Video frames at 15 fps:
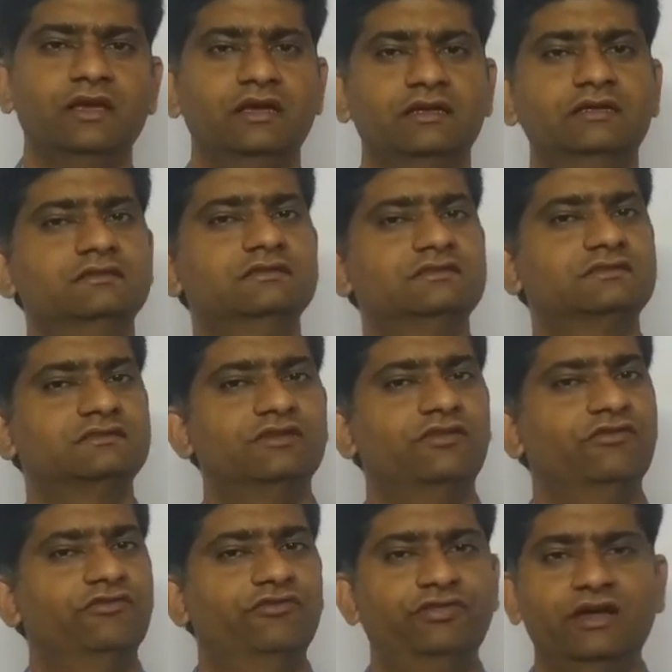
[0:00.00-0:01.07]
It is
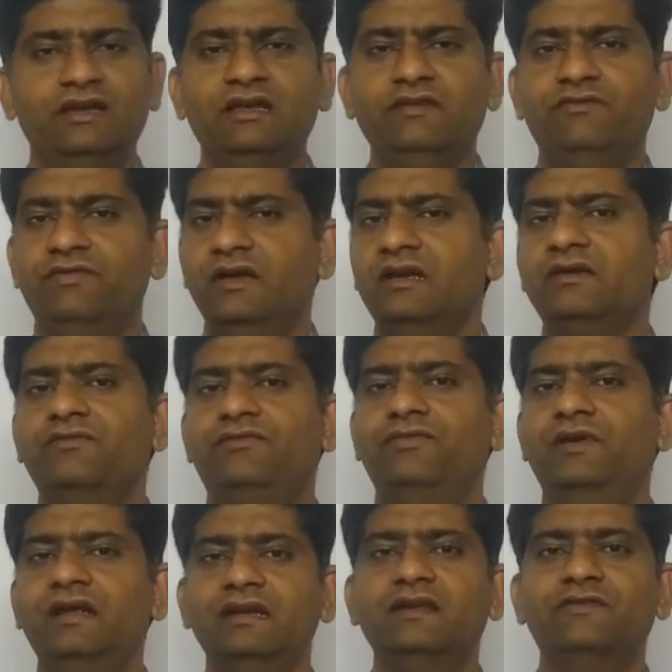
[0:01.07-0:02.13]

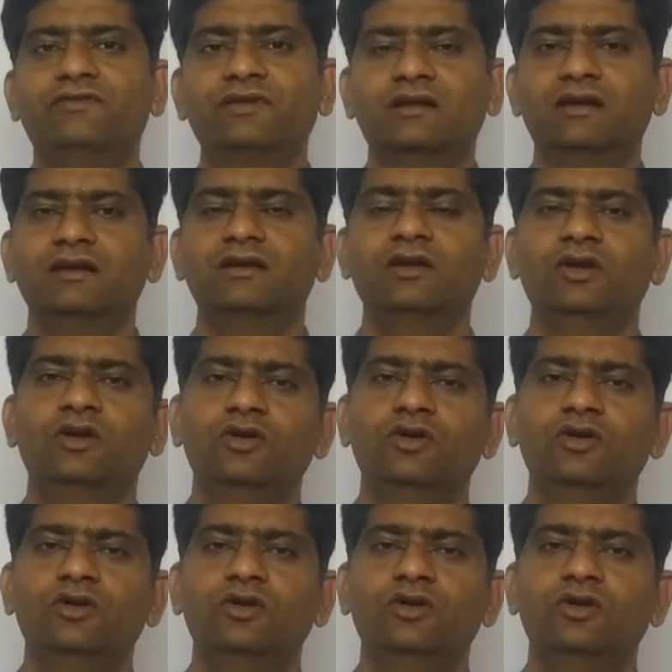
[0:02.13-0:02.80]
very difficult